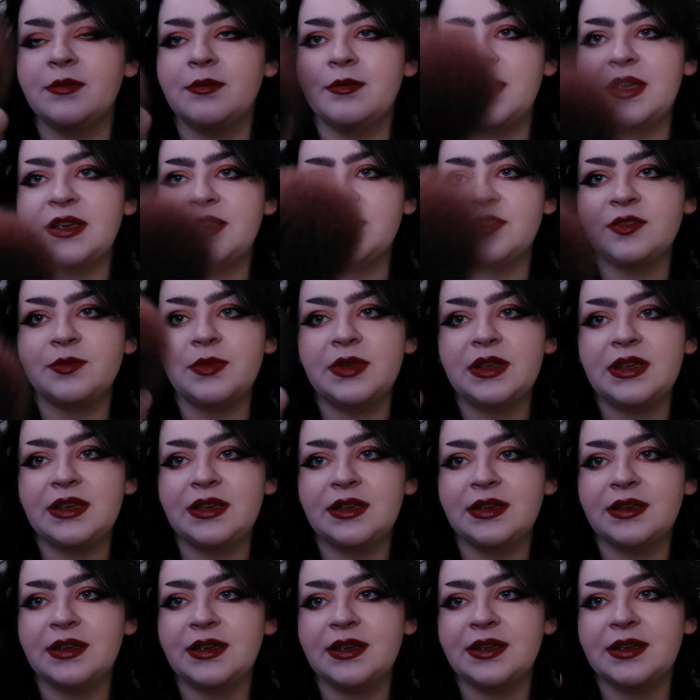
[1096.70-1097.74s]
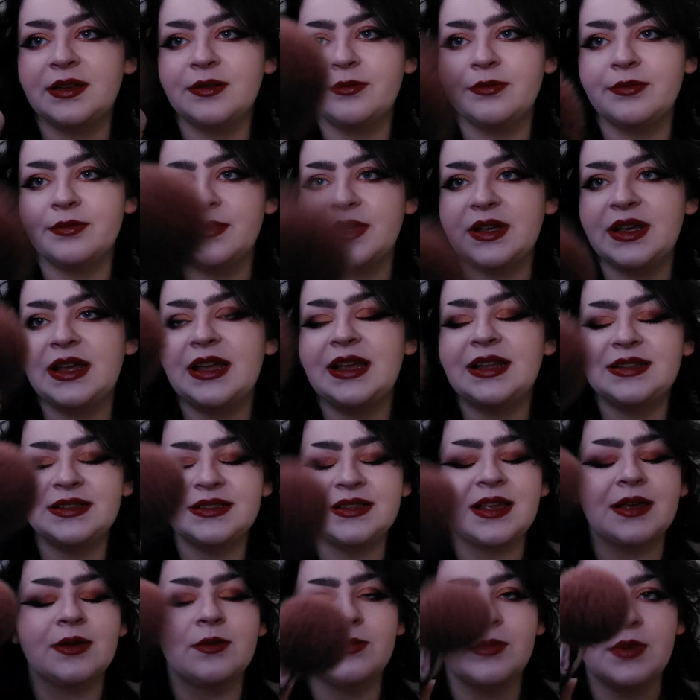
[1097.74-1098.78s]
makes me, it's
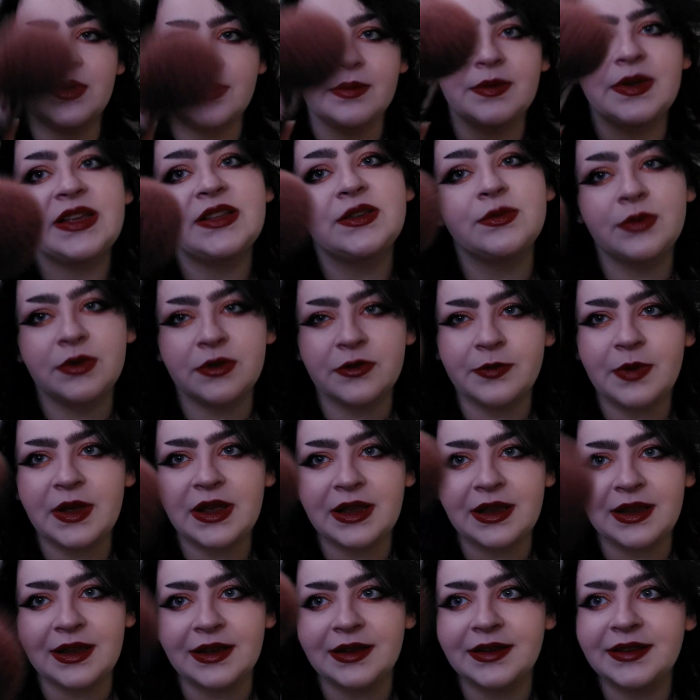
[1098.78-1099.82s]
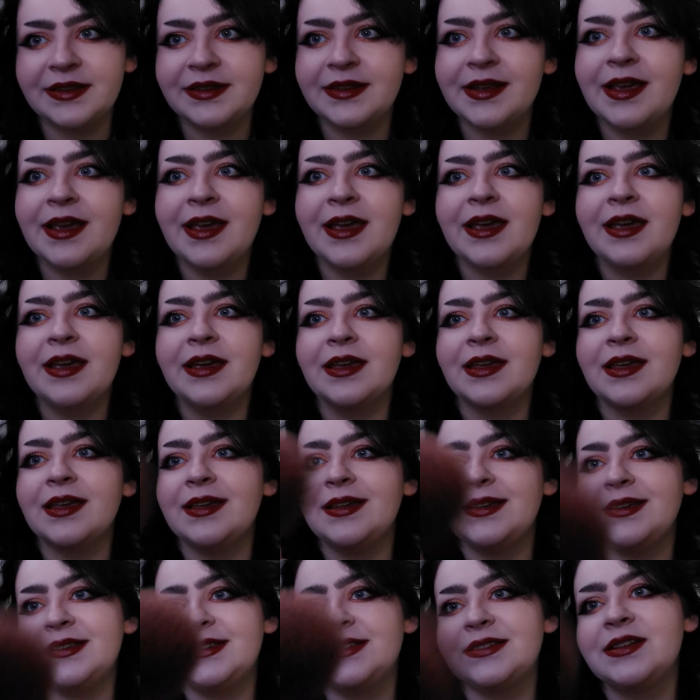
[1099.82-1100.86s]
like, it's one of my icks,
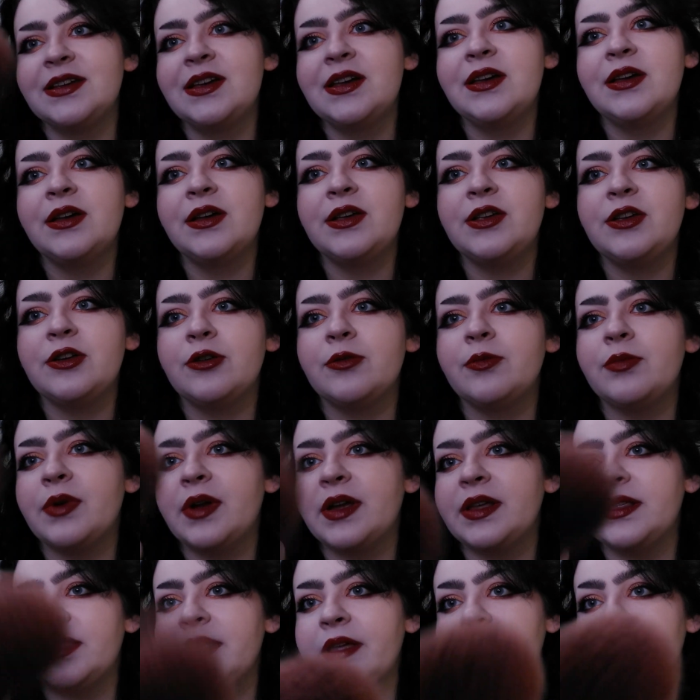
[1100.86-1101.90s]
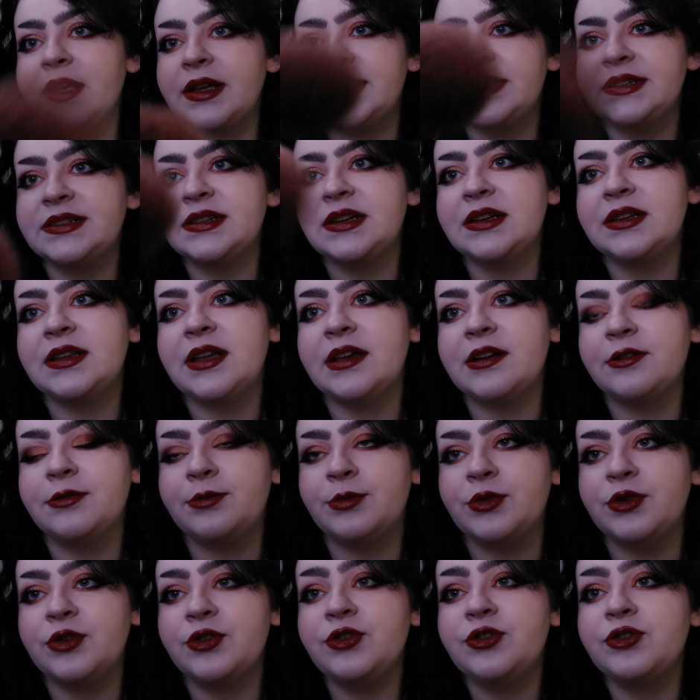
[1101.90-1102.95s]
because your breath has a lot of
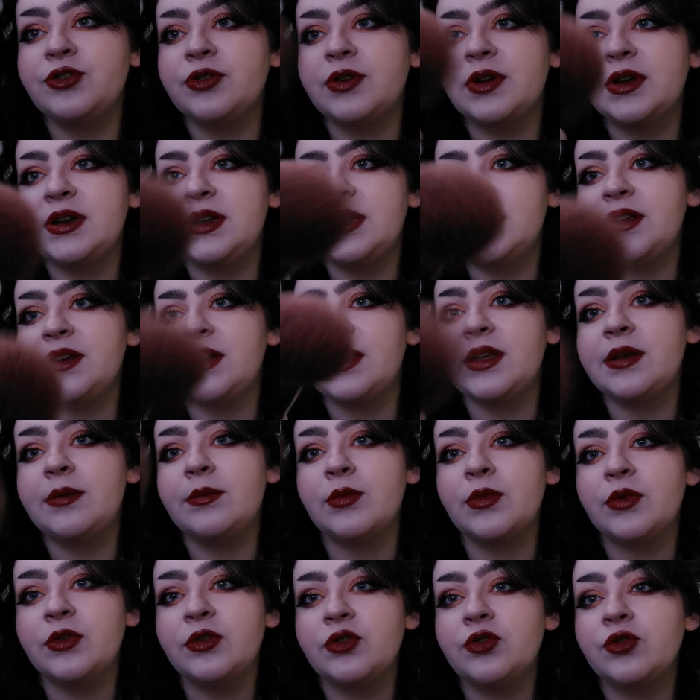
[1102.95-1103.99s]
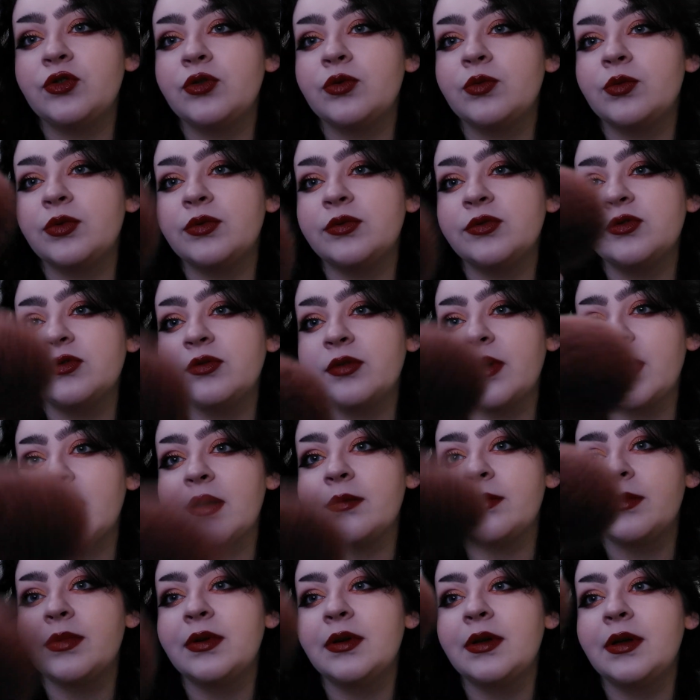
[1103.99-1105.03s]
moisture in it, and moisture will
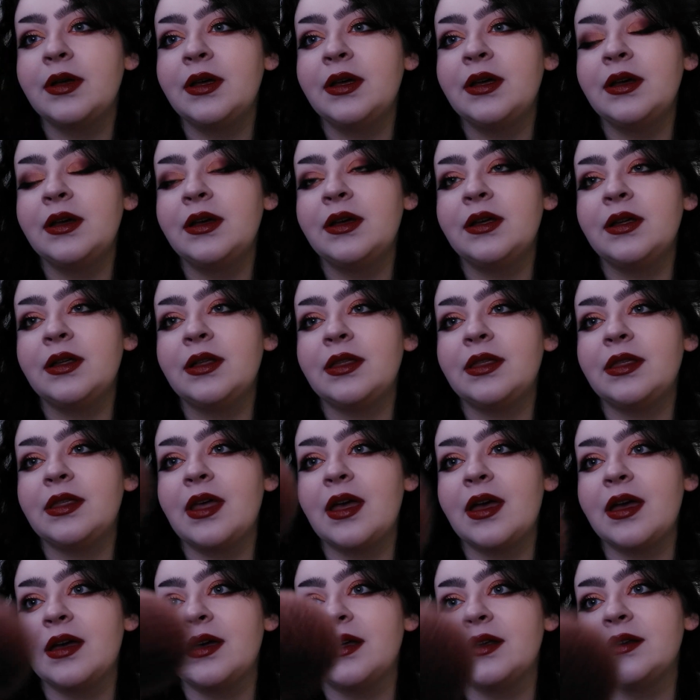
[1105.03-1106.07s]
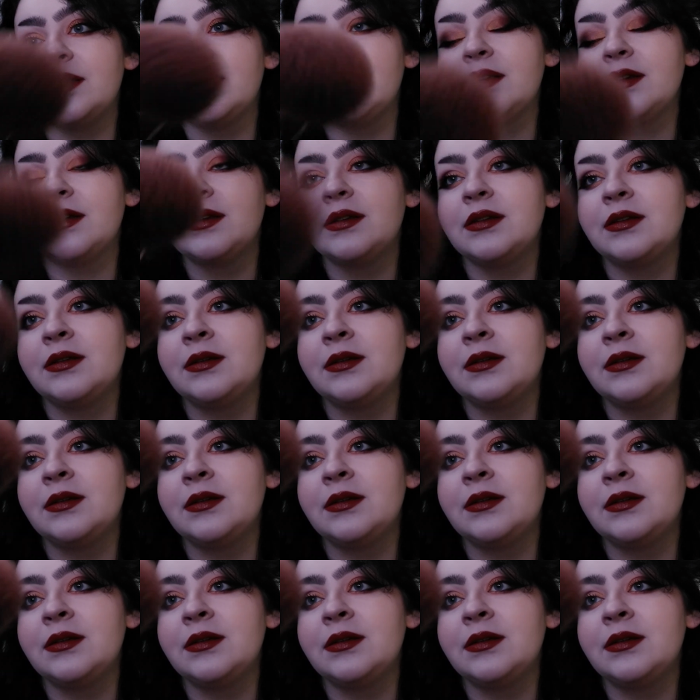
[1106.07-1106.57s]
trap that